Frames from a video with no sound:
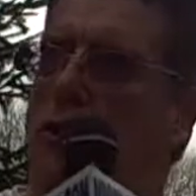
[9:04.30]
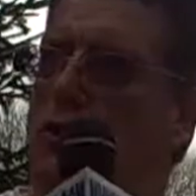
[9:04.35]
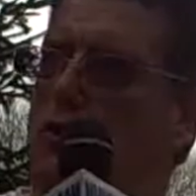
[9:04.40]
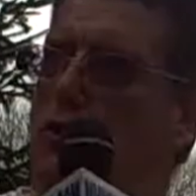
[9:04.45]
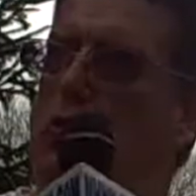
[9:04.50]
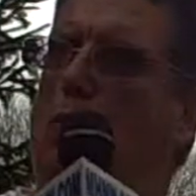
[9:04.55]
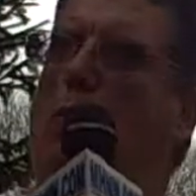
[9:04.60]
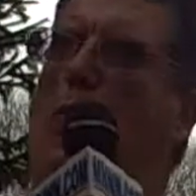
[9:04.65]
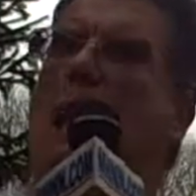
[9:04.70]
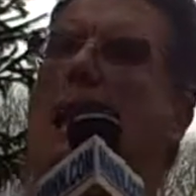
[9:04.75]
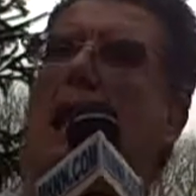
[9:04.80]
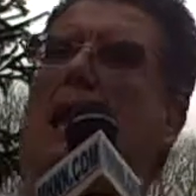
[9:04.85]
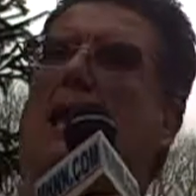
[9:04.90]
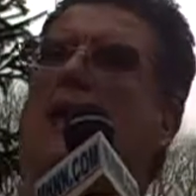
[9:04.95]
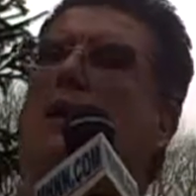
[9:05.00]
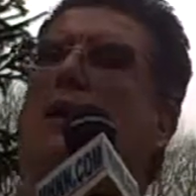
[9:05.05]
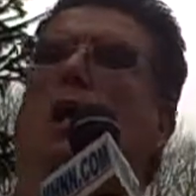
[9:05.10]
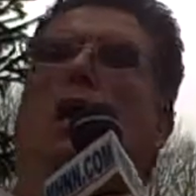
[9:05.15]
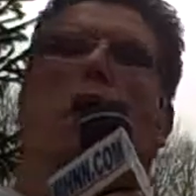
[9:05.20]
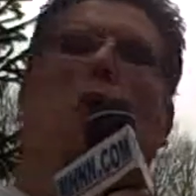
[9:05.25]
do
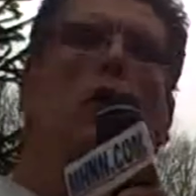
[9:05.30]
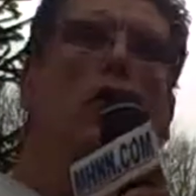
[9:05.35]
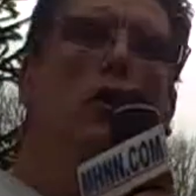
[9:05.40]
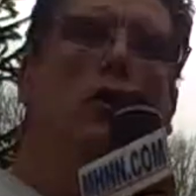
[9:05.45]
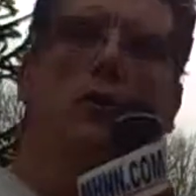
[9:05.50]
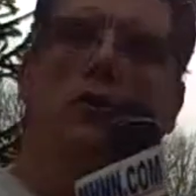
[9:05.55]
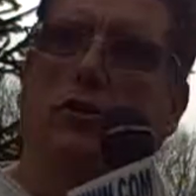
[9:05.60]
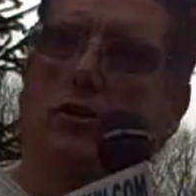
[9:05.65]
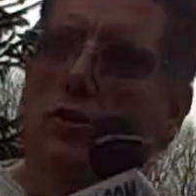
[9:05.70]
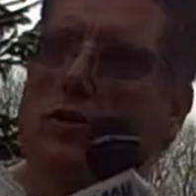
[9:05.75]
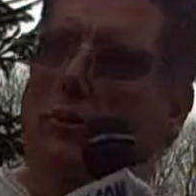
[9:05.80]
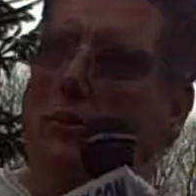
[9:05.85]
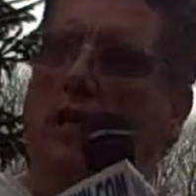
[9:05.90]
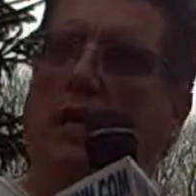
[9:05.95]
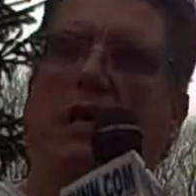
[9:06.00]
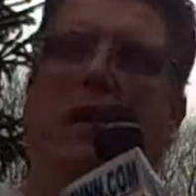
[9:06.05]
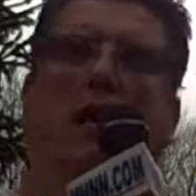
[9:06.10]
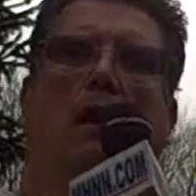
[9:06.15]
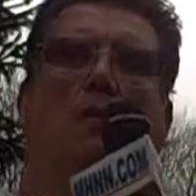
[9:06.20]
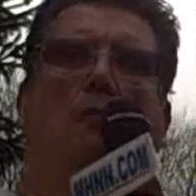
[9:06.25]
a cursory,
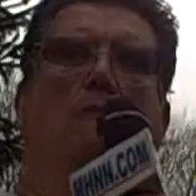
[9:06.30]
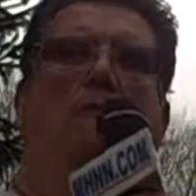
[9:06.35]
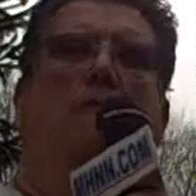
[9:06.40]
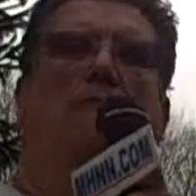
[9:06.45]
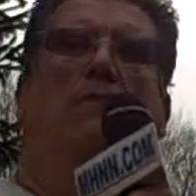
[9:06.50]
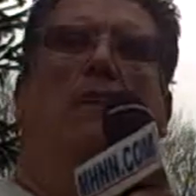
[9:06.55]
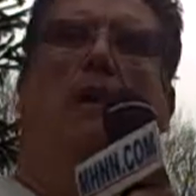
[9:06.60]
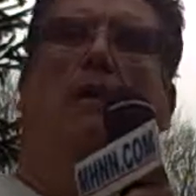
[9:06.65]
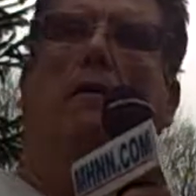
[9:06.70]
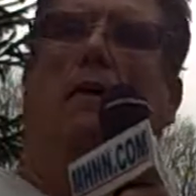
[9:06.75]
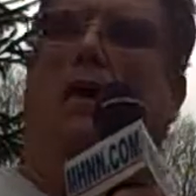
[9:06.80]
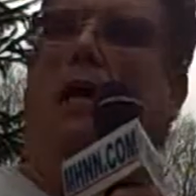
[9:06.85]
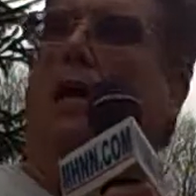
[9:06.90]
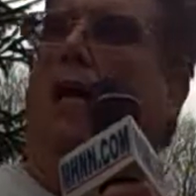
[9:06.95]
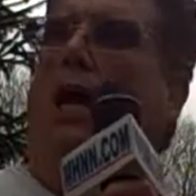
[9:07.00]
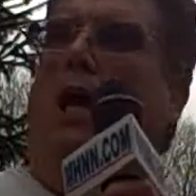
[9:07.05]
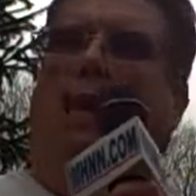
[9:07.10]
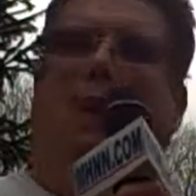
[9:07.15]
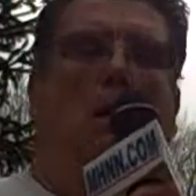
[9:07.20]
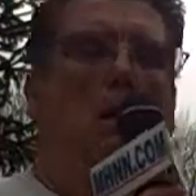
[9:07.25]
very,
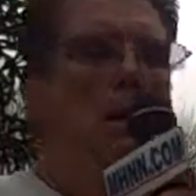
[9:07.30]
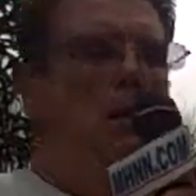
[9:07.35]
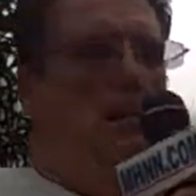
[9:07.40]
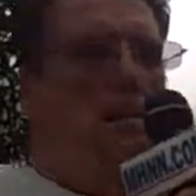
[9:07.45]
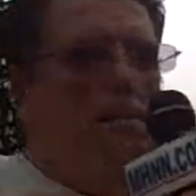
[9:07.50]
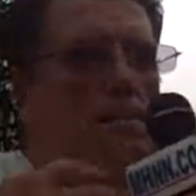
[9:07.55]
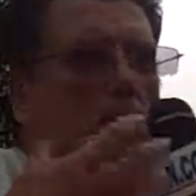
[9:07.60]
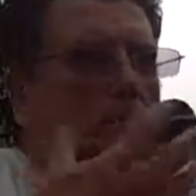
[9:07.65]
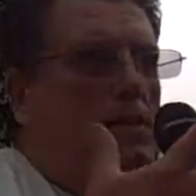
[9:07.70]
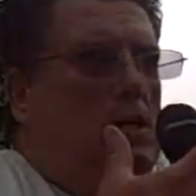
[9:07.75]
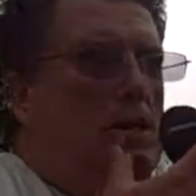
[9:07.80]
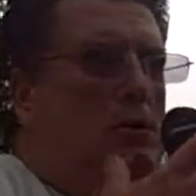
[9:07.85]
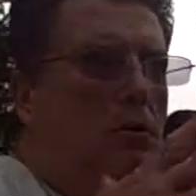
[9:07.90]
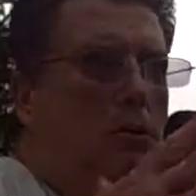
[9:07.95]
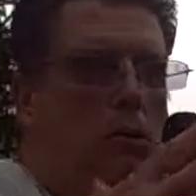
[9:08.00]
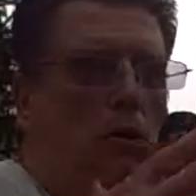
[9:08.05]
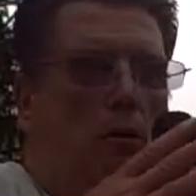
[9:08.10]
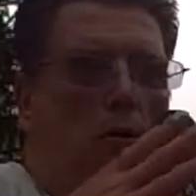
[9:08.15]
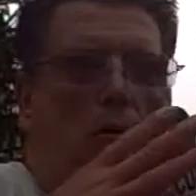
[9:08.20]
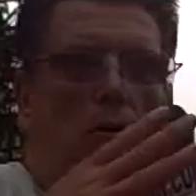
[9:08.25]

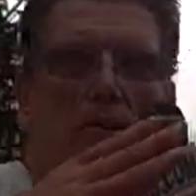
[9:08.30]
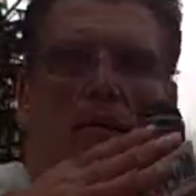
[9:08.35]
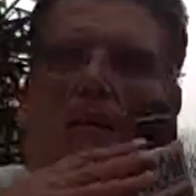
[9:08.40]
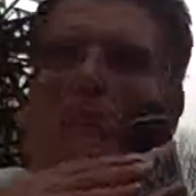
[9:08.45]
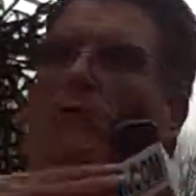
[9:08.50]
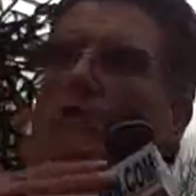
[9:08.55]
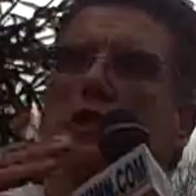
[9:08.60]
they were